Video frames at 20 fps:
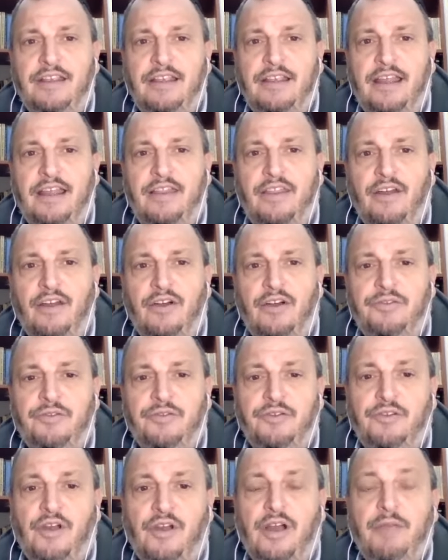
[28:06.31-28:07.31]
And those are you
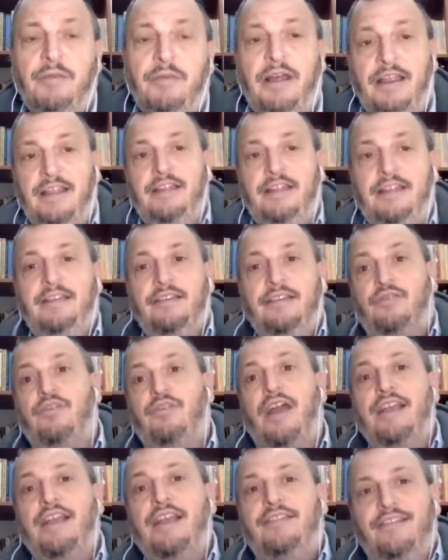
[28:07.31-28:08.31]
talking about in this
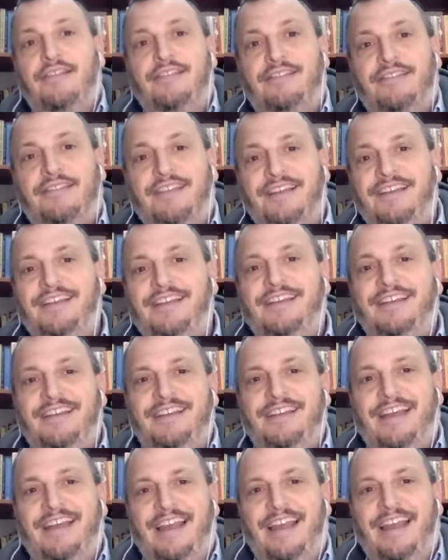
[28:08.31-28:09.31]
crisis,
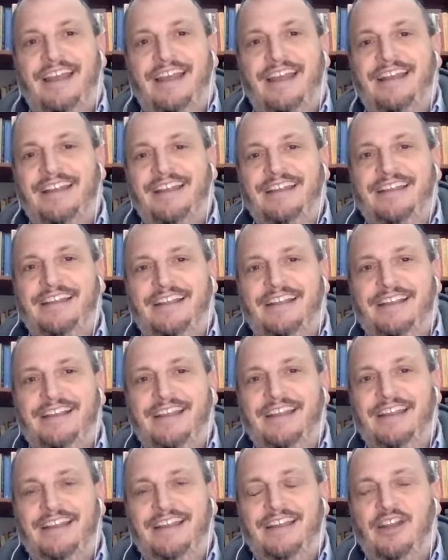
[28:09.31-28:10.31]
and in
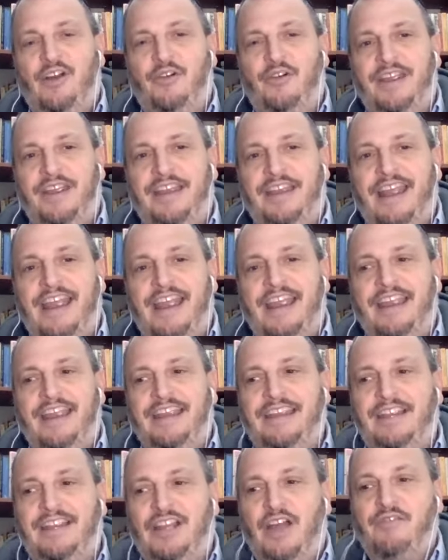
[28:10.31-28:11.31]
a
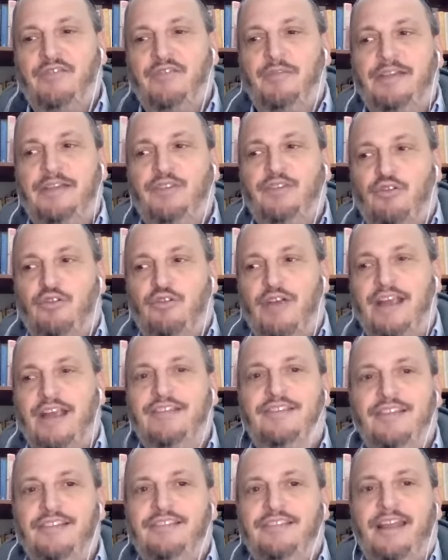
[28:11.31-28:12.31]
governmental
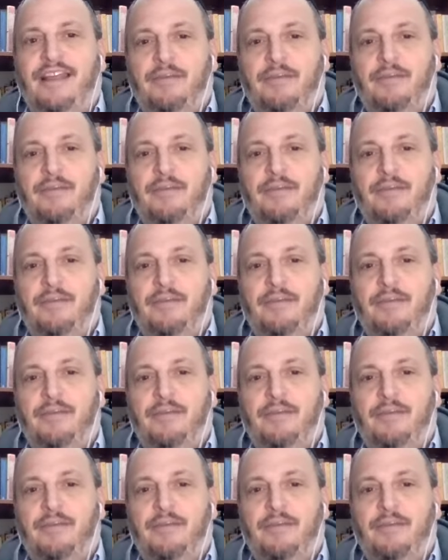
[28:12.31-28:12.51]
crisis and